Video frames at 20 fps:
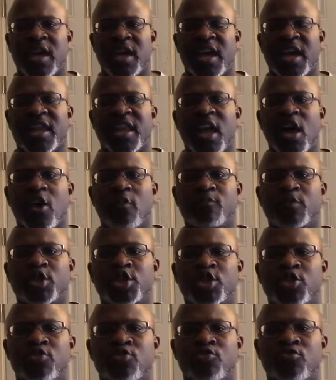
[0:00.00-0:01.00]
It helps
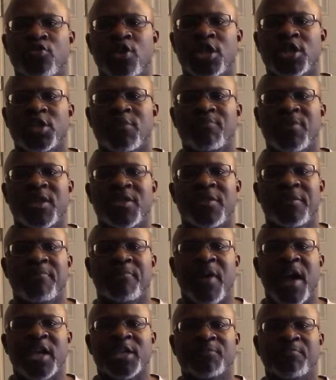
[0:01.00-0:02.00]
you to be the
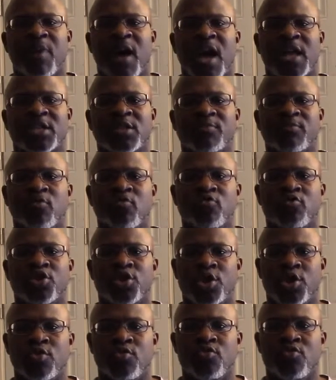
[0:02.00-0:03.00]
best possible
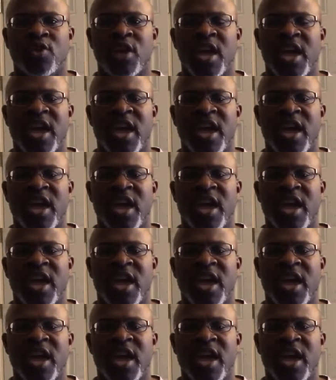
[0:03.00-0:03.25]
you.